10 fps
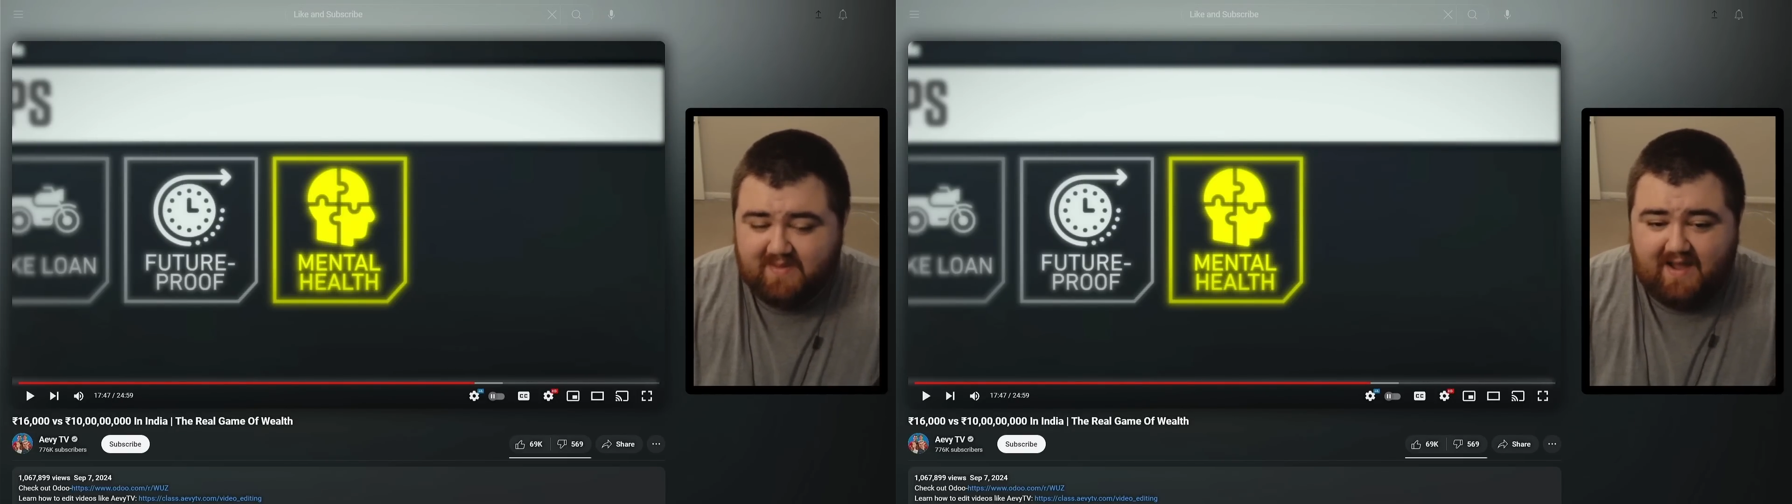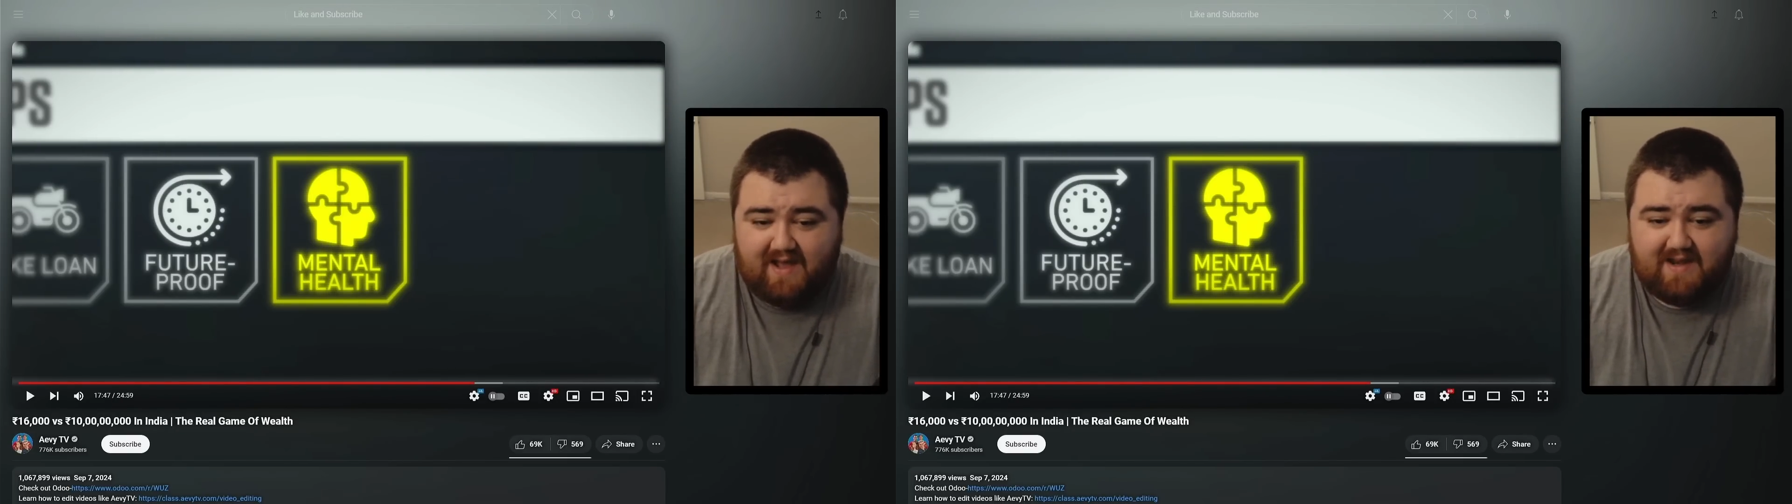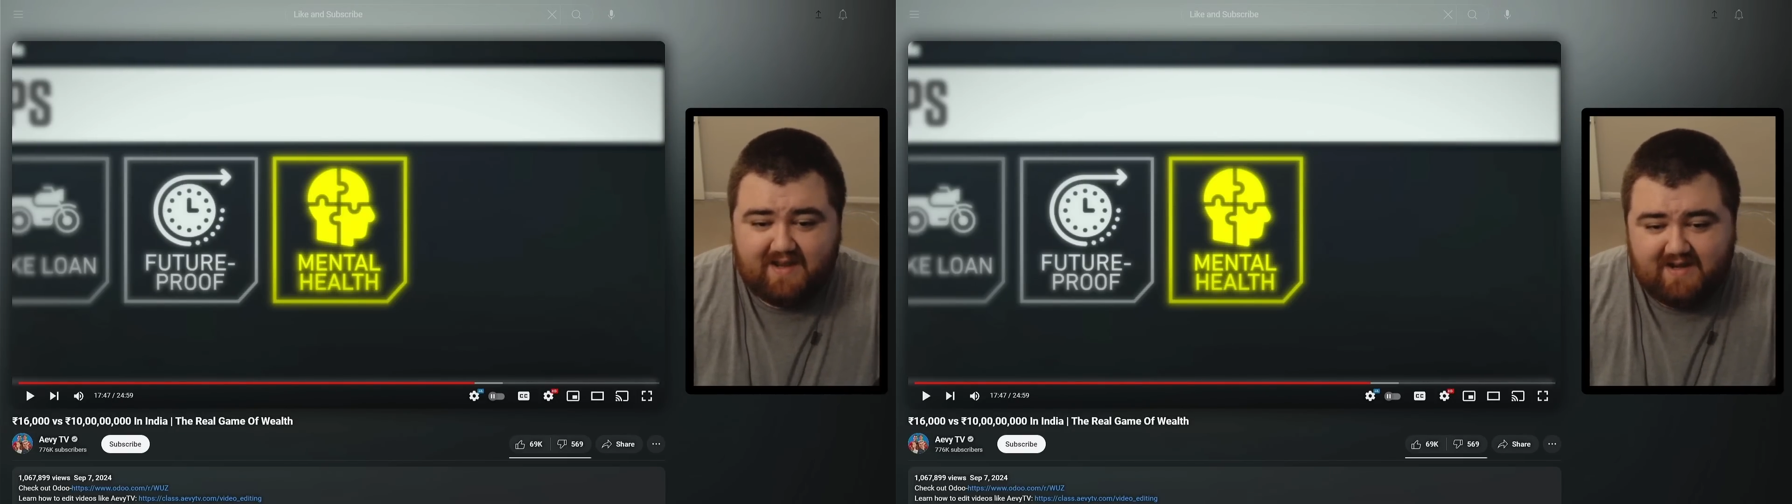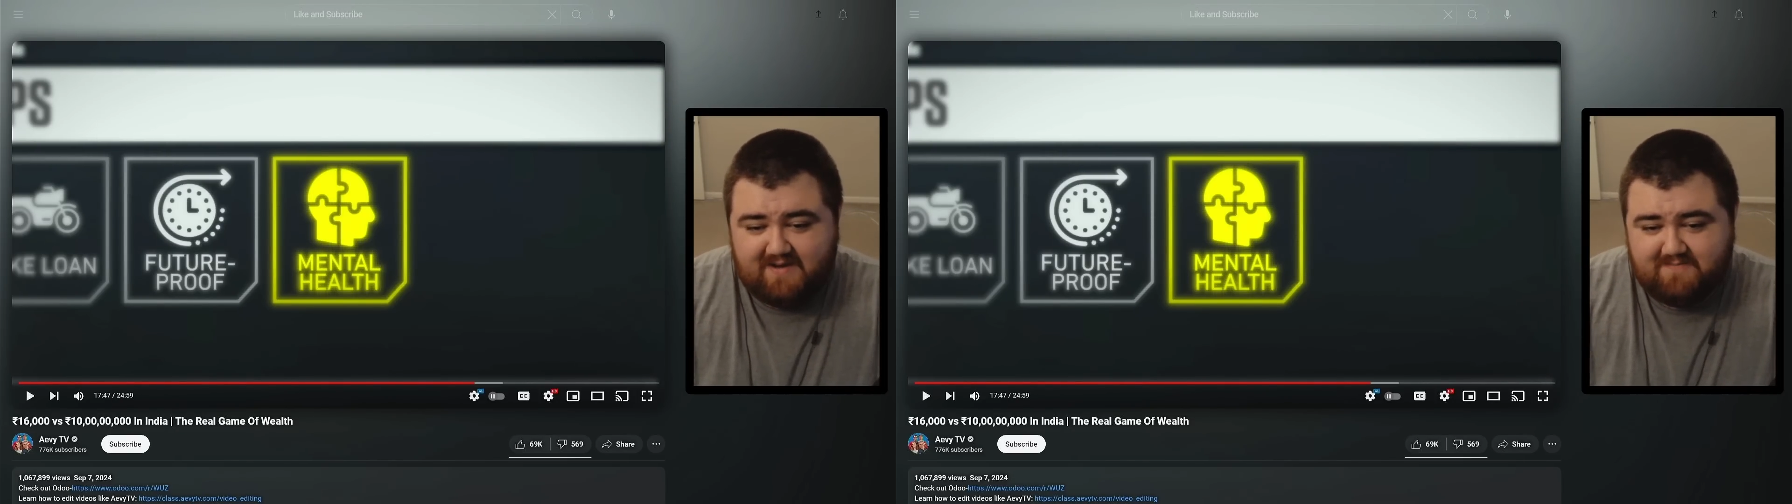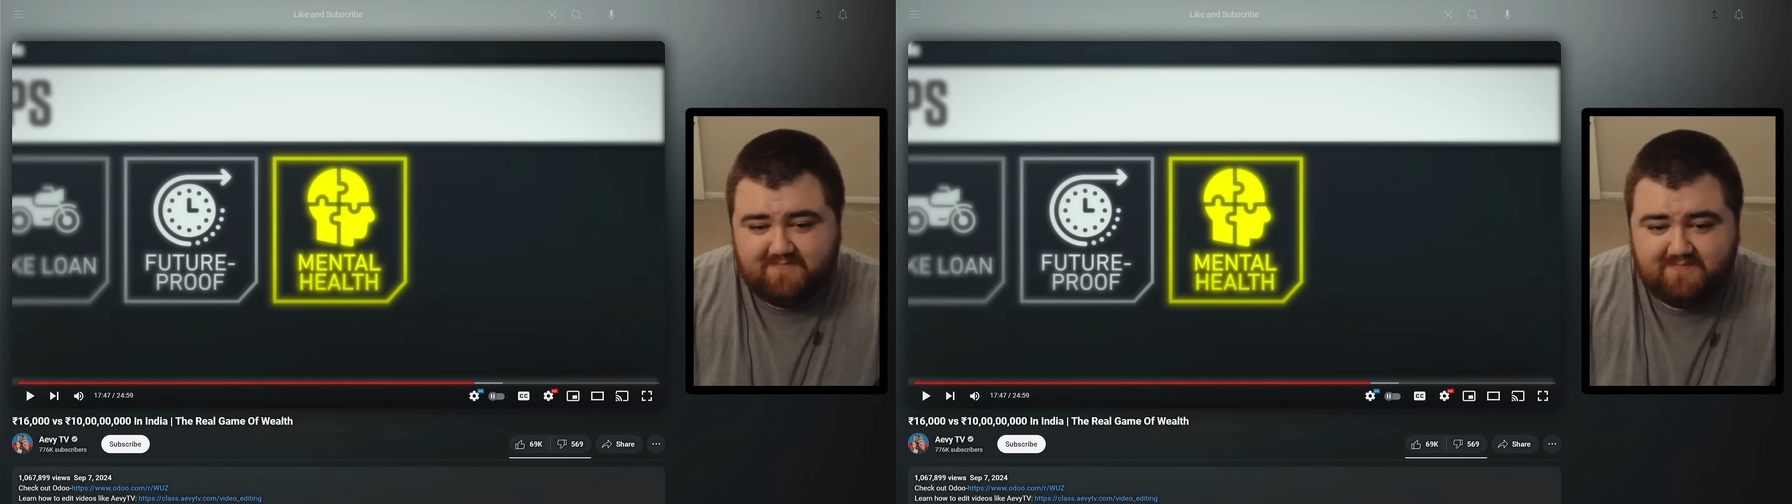I need it.